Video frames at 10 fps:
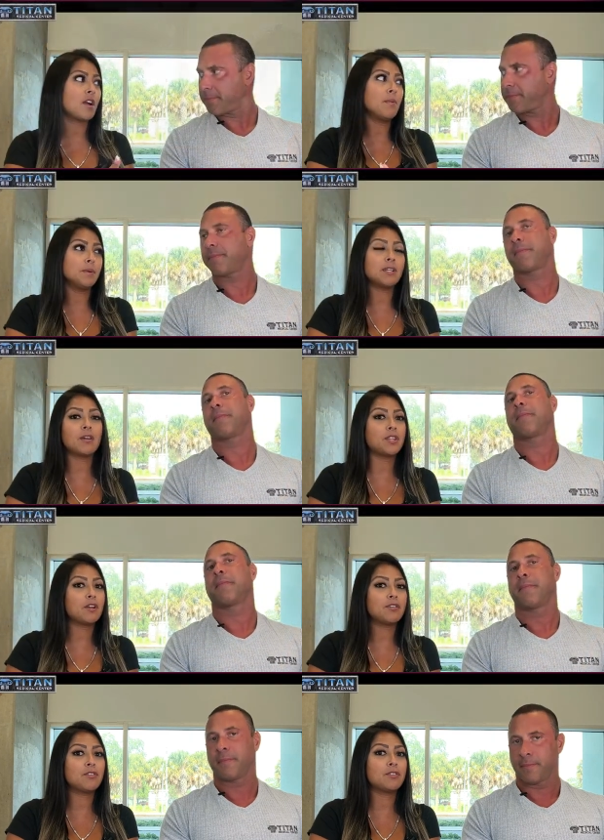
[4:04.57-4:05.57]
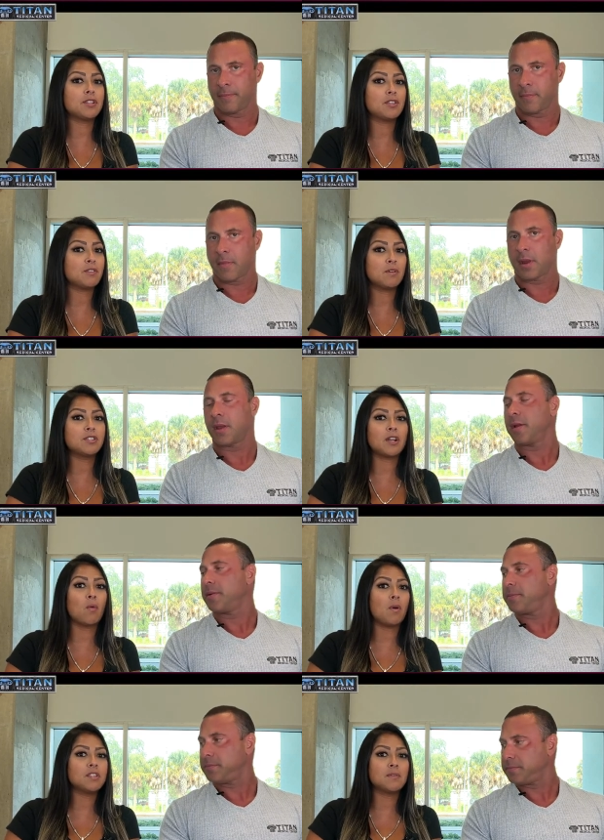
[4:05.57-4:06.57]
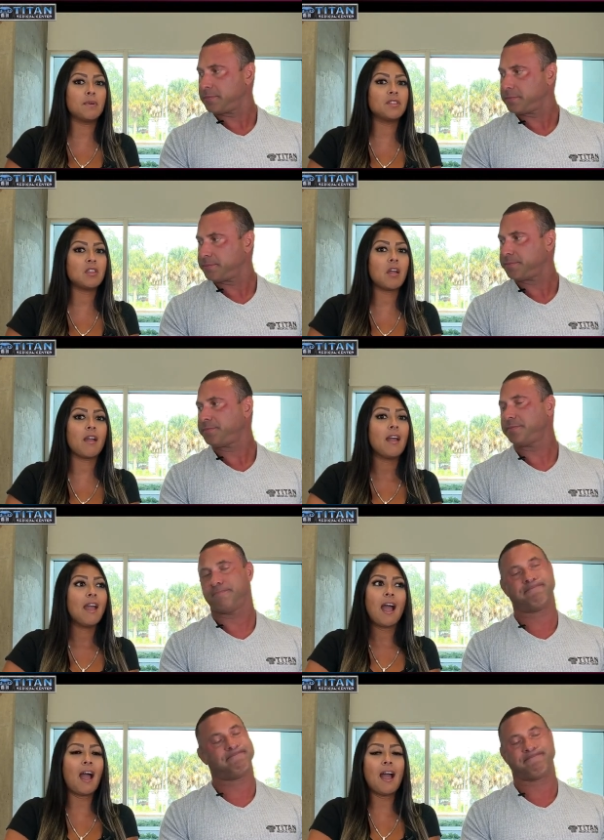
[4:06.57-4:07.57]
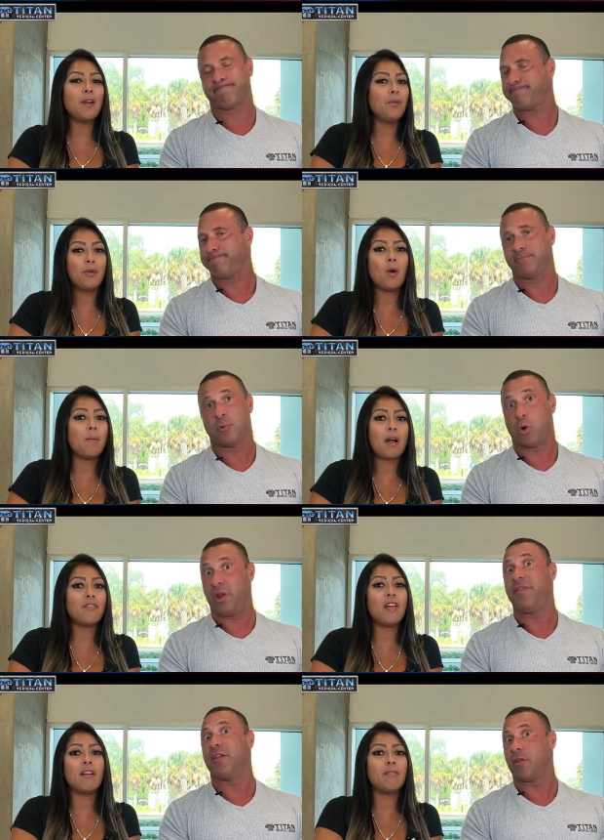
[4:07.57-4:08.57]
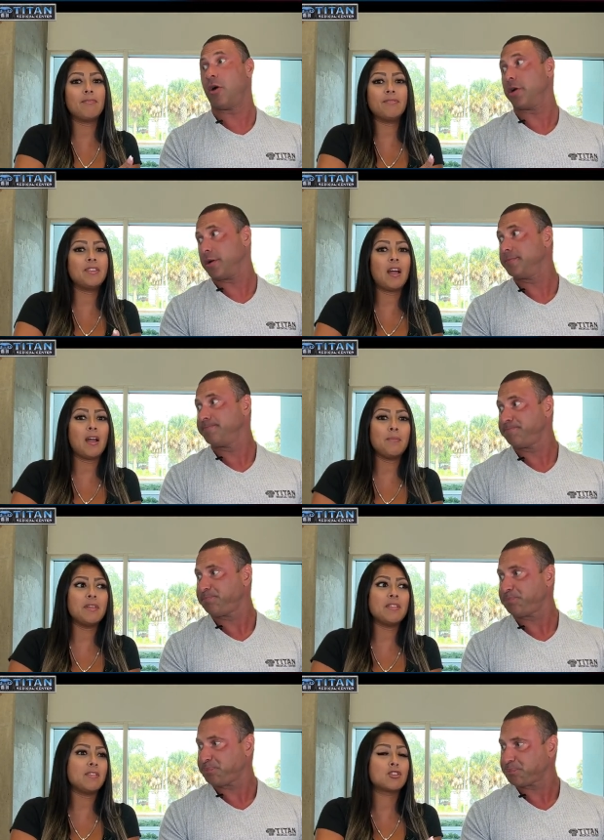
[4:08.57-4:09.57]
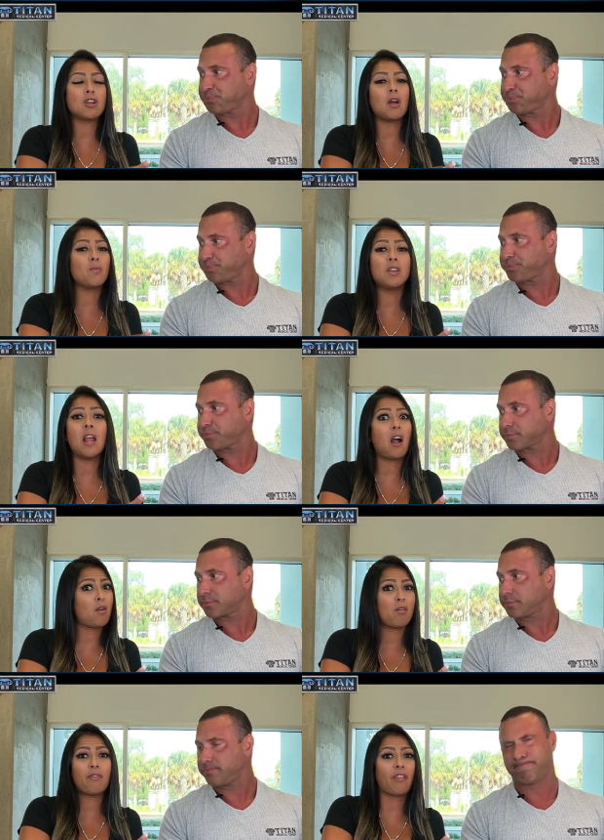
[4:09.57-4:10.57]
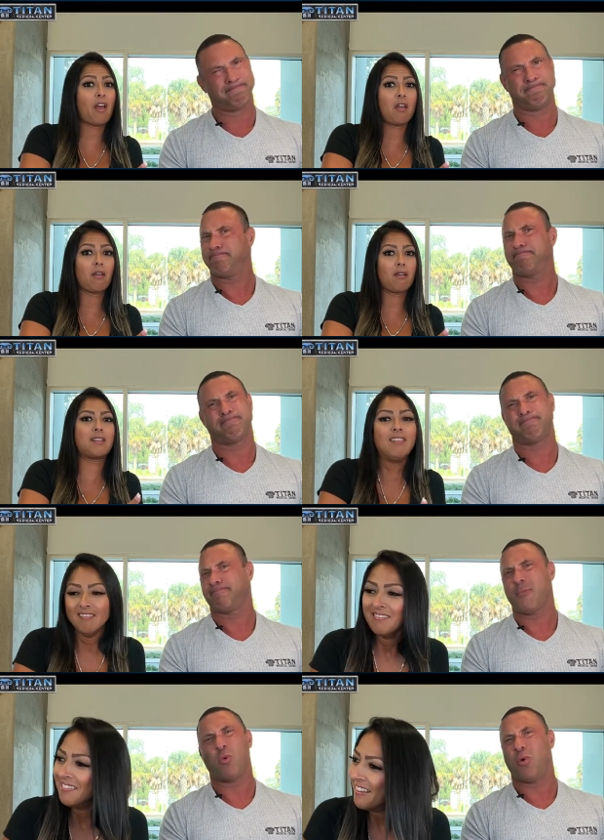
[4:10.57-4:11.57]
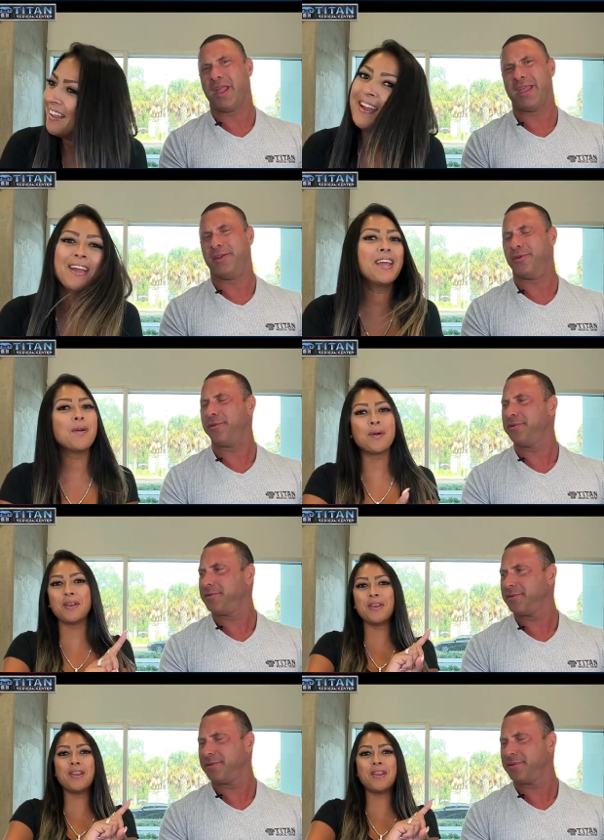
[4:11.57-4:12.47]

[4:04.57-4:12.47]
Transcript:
Speaker 1: of couples out there, it's a, it's like a once a month thing. I don't know about or even that, longer. That, I mean, John would not go for that. No way. He would